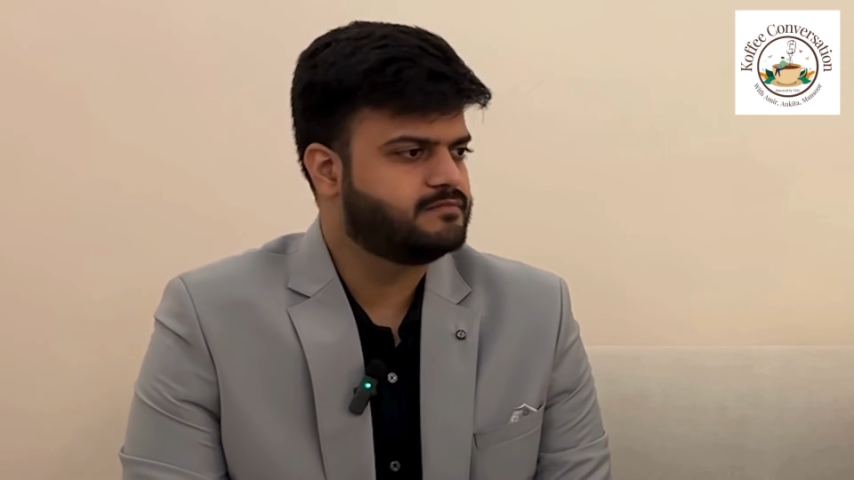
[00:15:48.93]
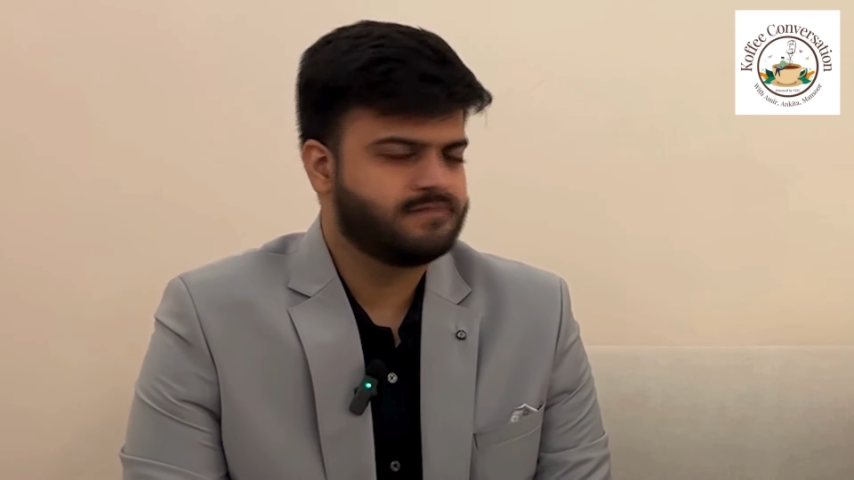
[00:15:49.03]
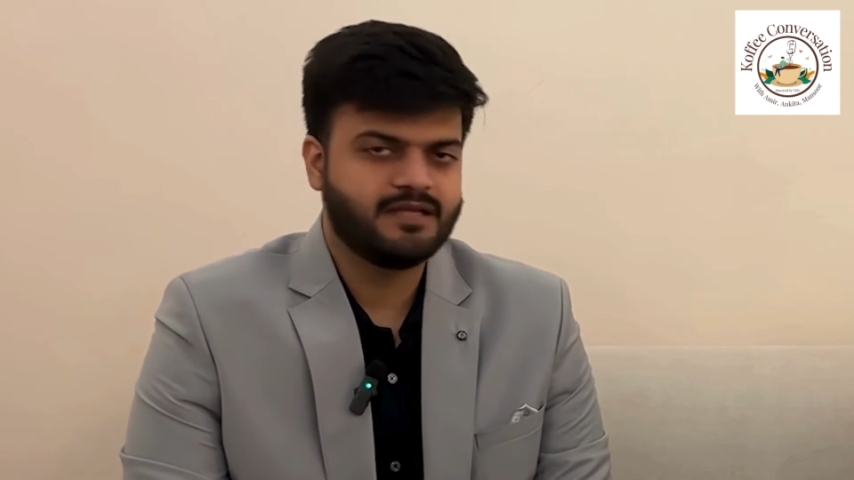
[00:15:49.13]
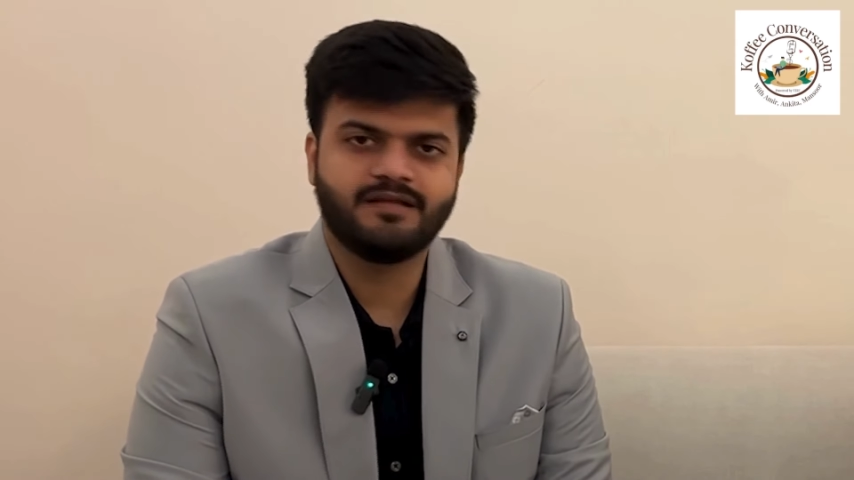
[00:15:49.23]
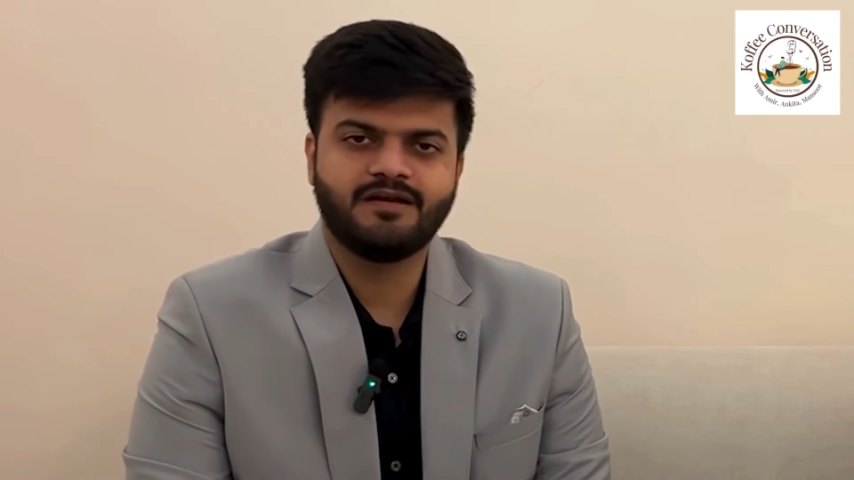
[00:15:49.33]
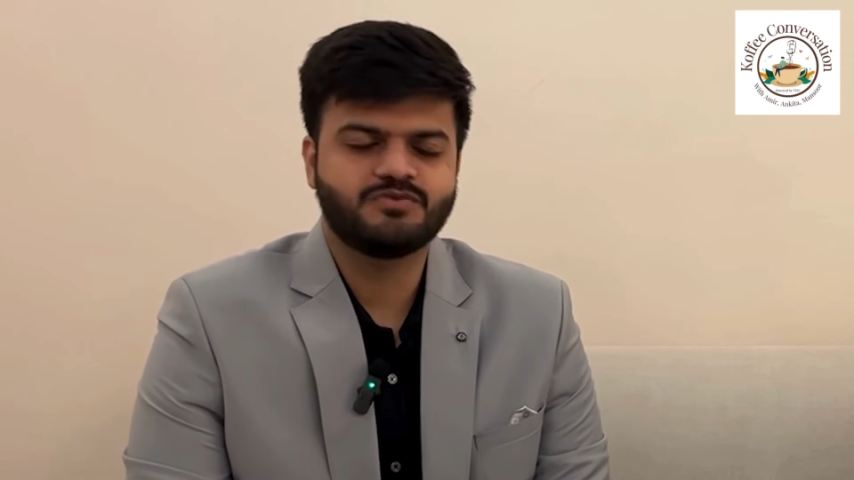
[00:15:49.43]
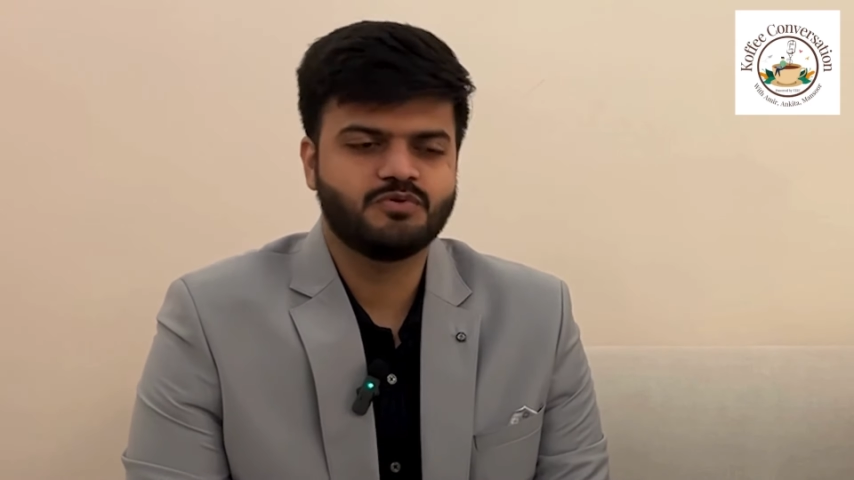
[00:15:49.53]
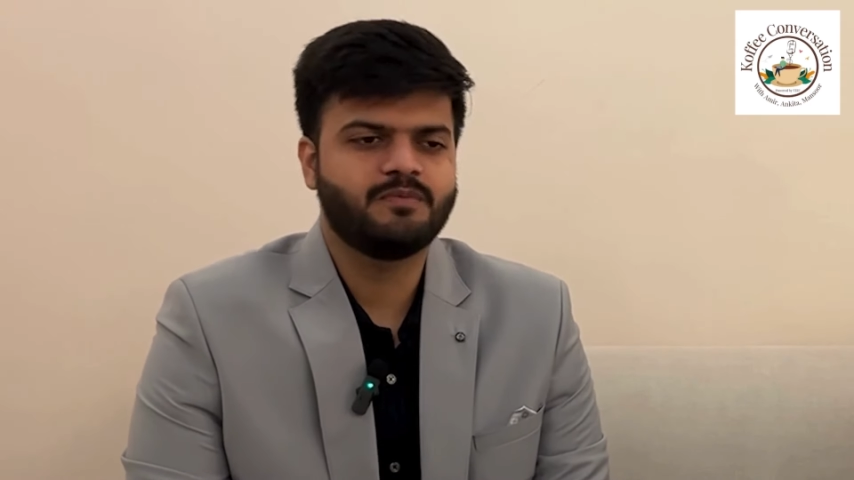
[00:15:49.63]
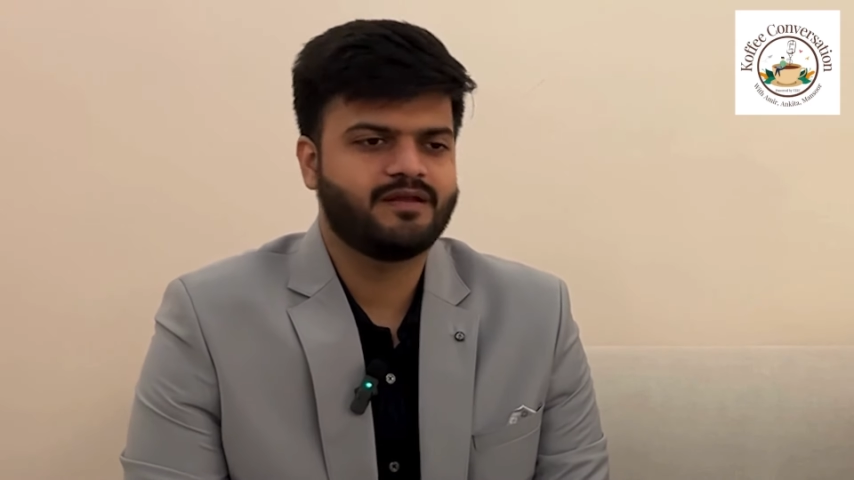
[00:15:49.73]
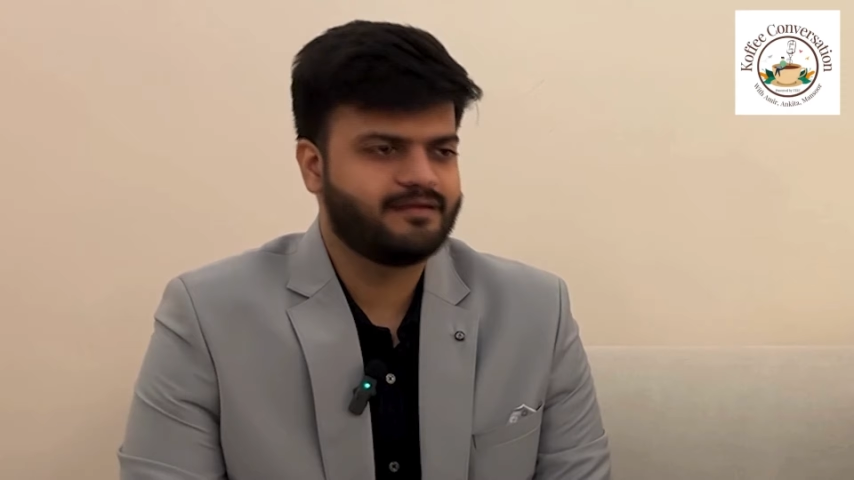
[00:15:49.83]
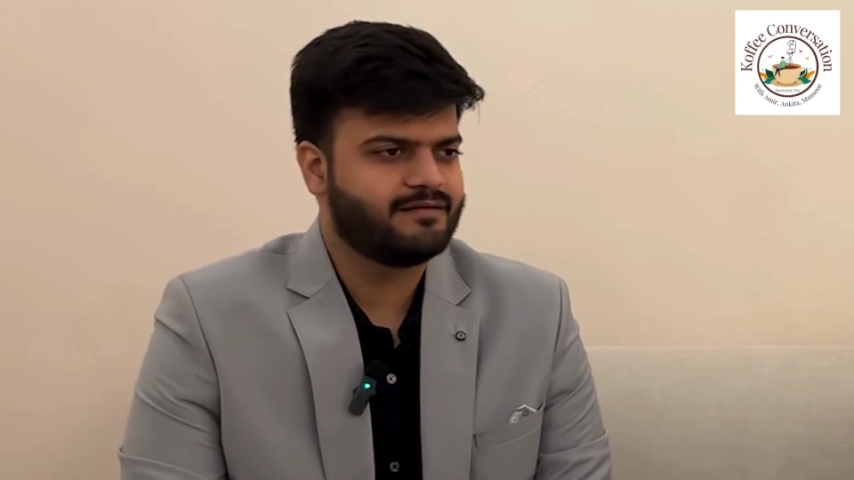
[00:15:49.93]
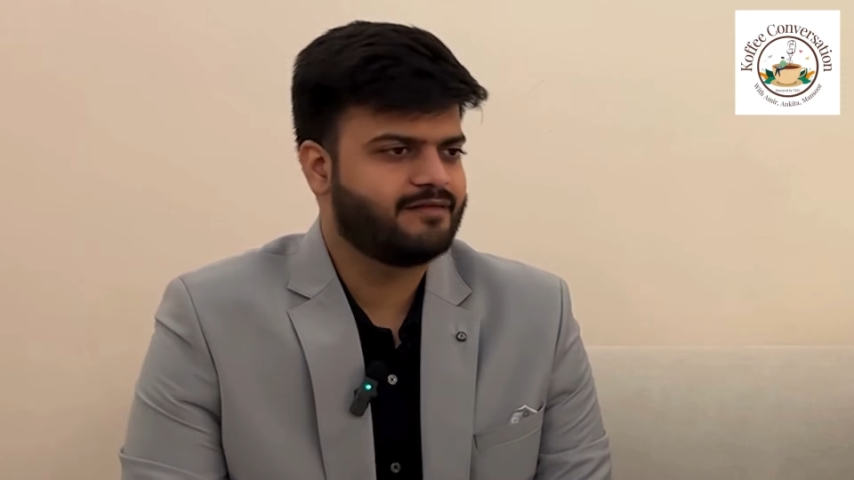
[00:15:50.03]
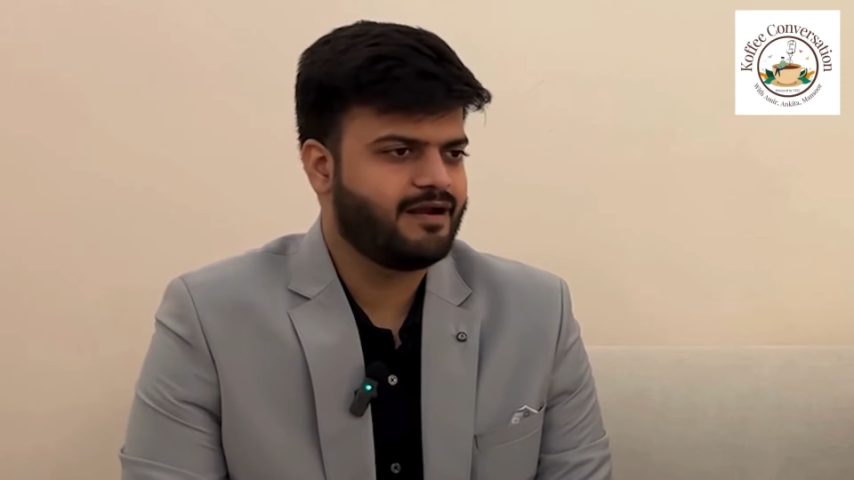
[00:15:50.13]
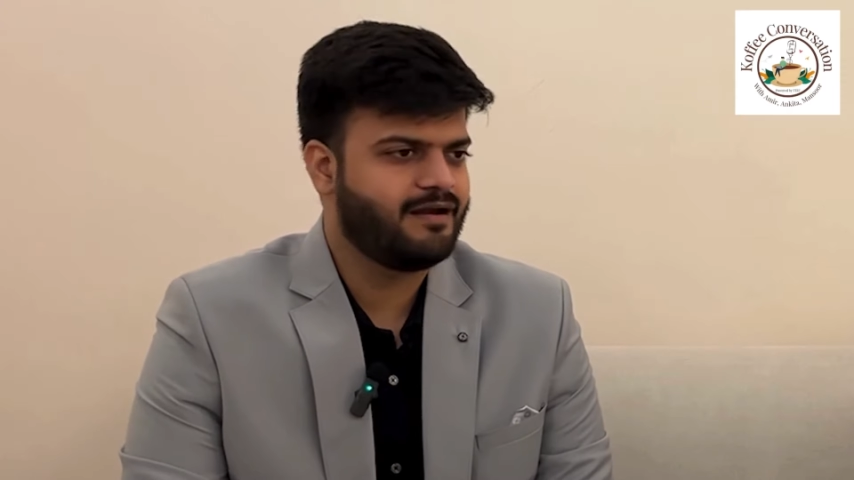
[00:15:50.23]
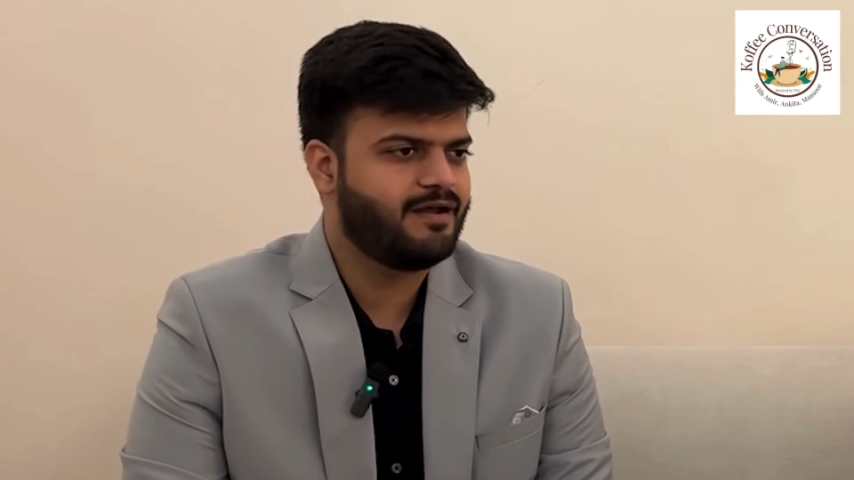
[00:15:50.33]
yeah, there are so many.
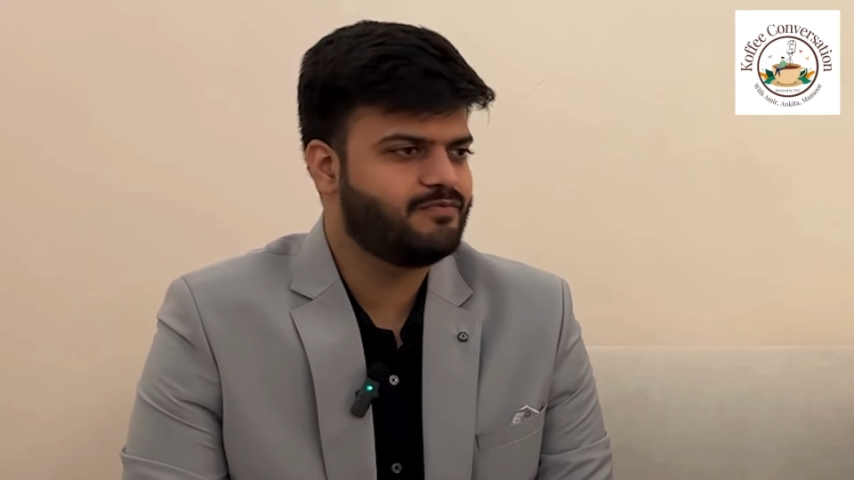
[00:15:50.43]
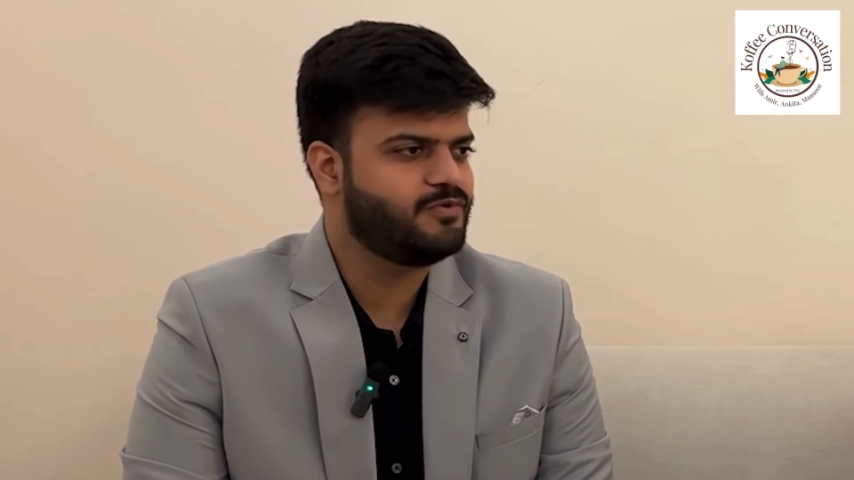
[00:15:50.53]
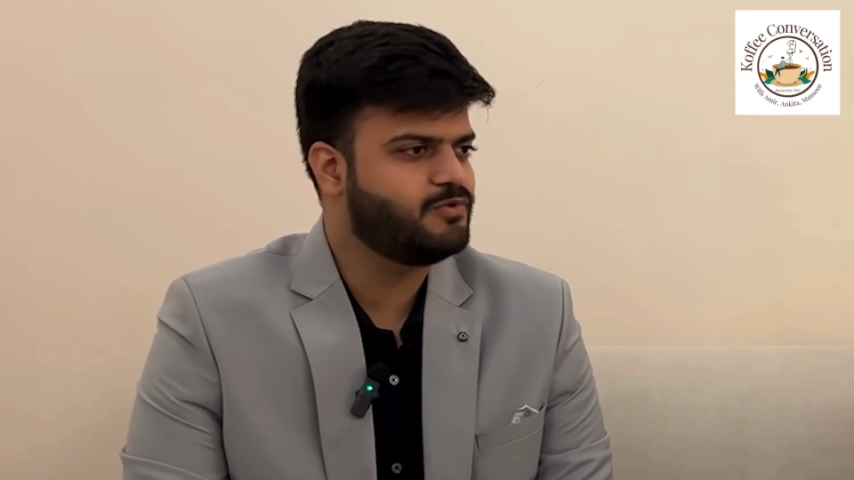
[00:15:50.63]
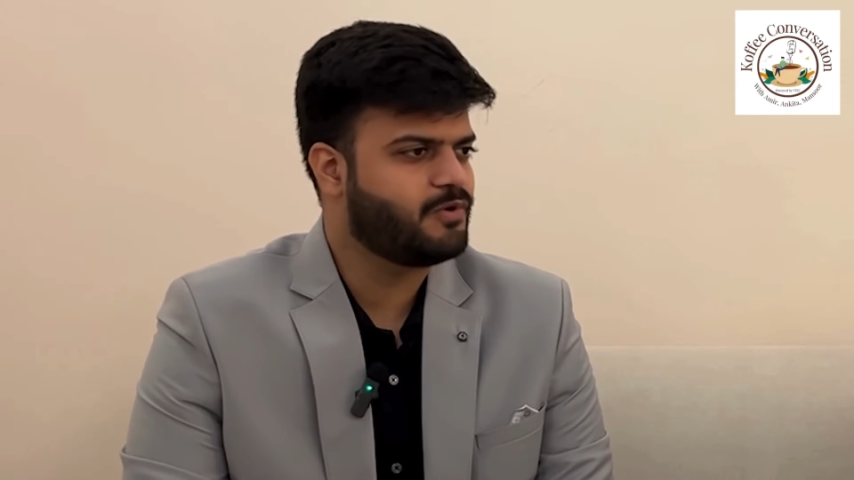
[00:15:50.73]
I'd love to